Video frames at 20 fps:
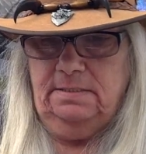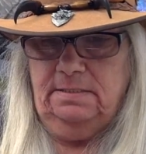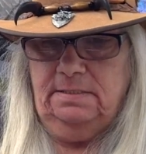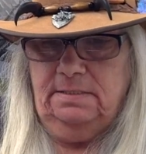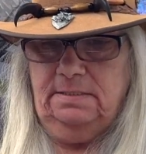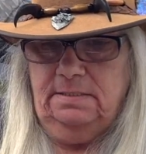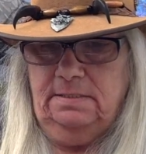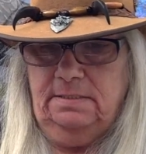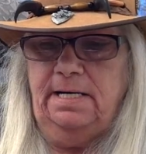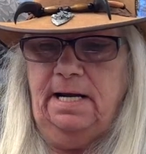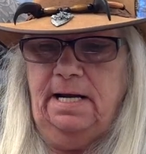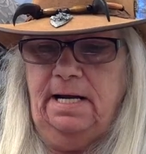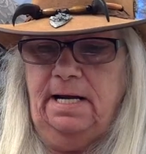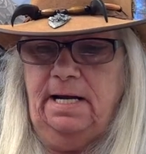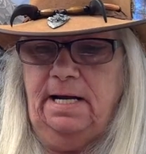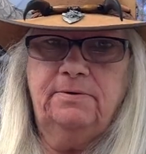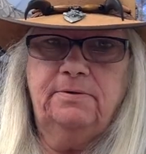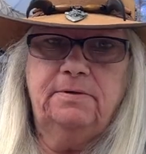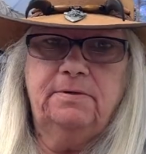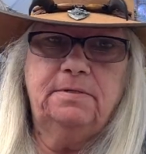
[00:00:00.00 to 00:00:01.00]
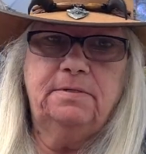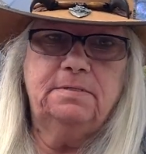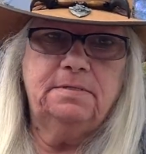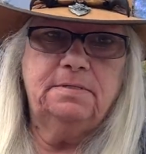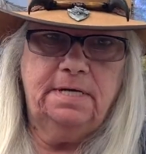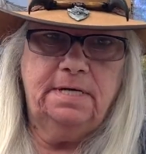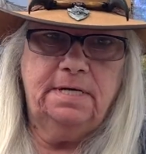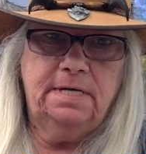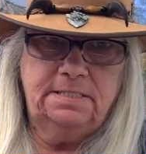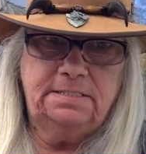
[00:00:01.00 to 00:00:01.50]
Right now,
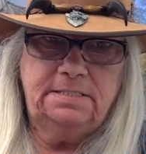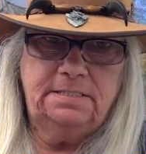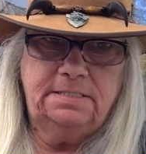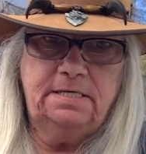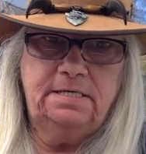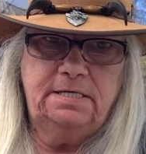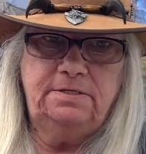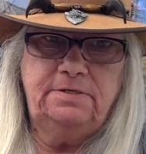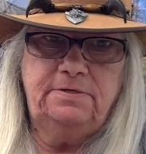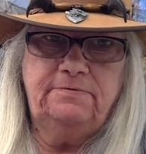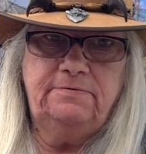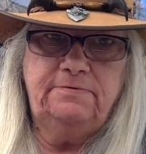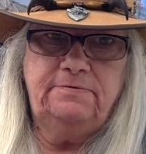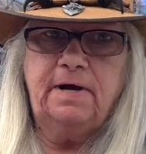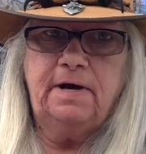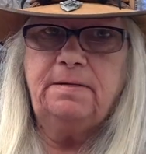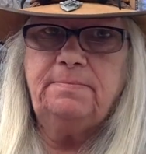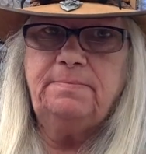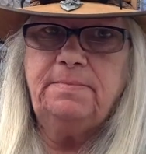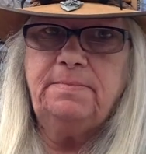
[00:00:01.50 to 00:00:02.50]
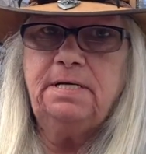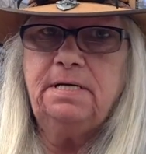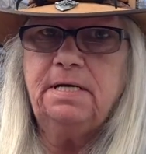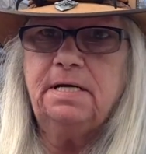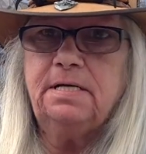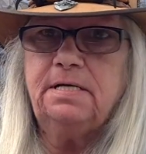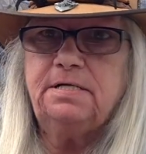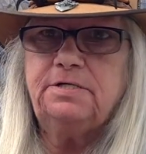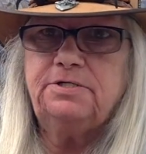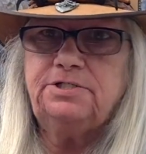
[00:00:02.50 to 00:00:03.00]
like I said, you can find me
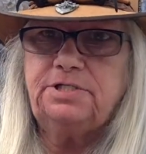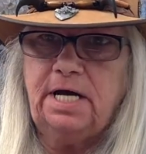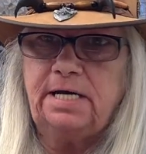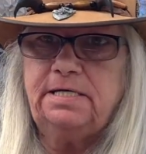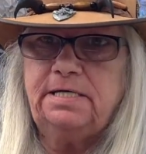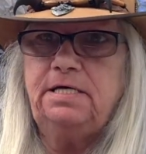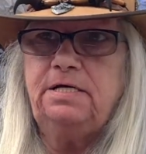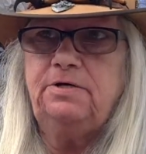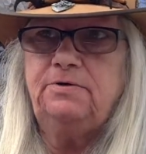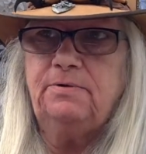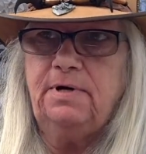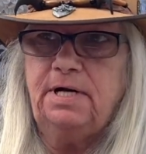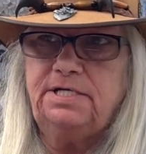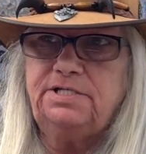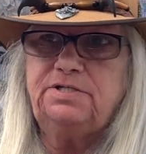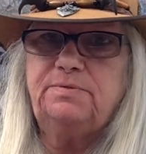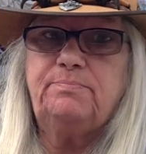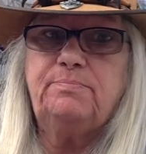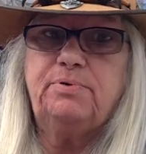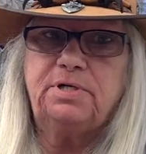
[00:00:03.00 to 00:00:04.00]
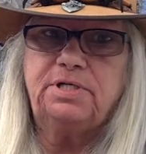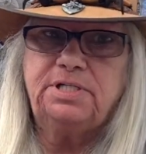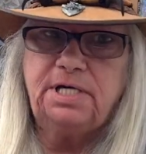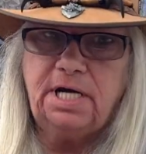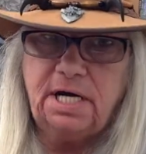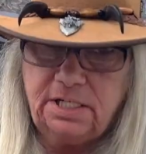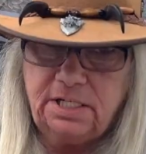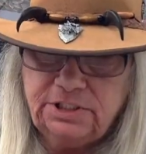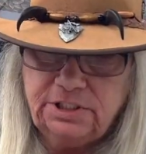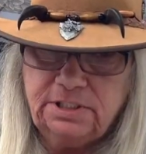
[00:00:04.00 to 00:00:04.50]
at
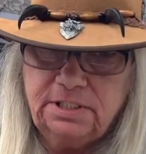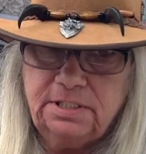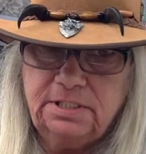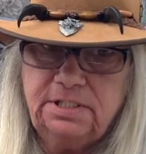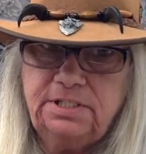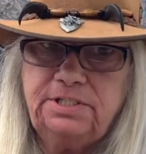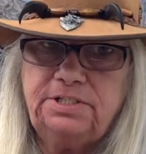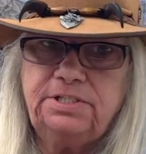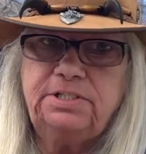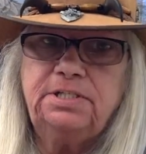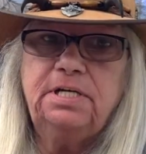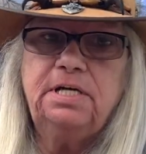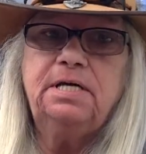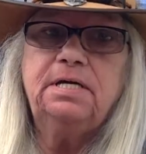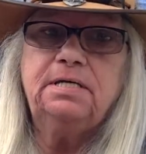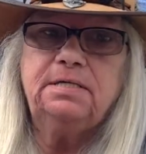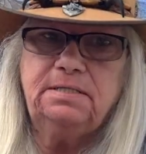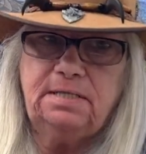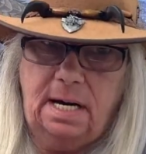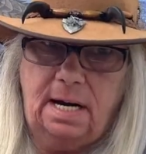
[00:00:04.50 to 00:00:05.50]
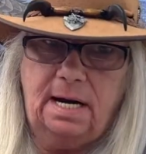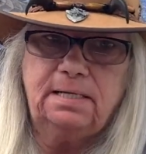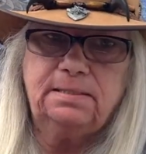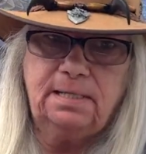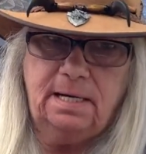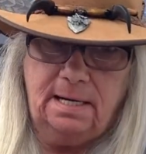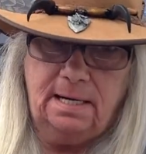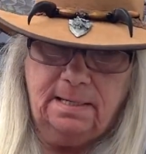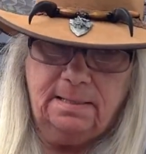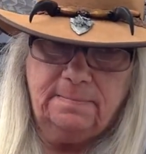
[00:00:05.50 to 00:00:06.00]

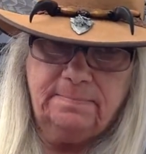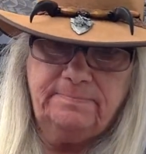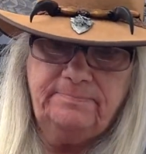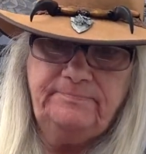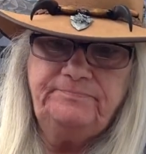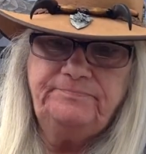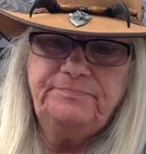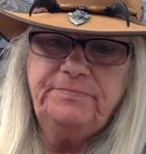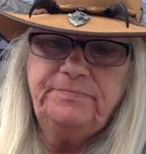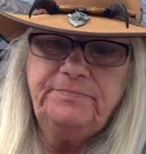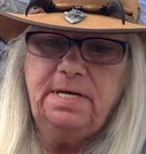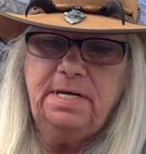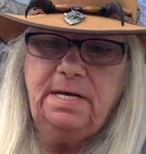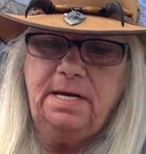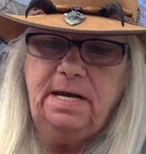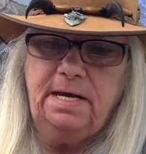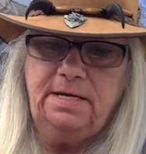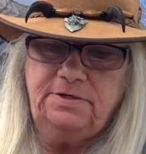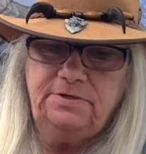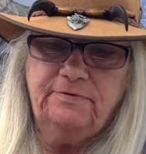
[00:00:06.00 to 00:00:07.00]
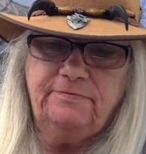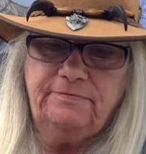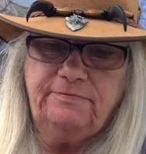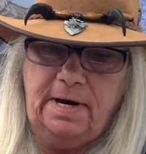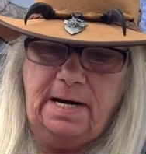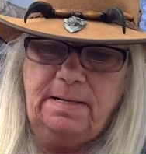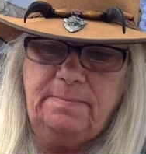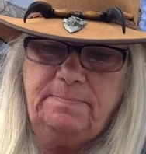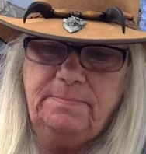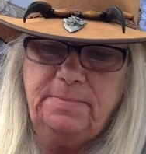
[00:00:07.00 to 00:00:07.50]
JackieGraceProductions.com, and you'll
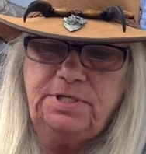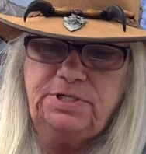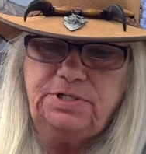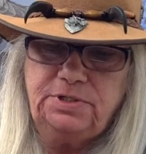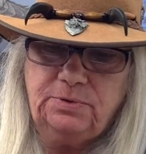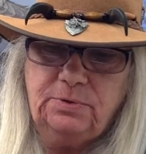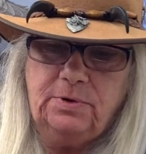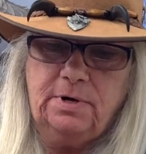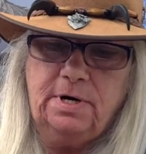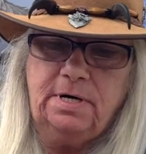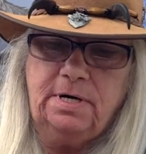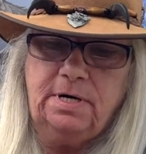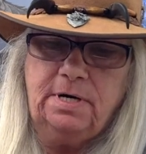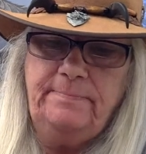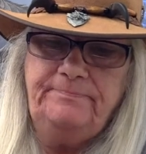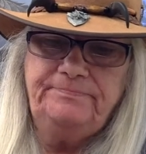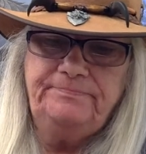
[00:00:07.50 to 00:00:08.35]
find my store.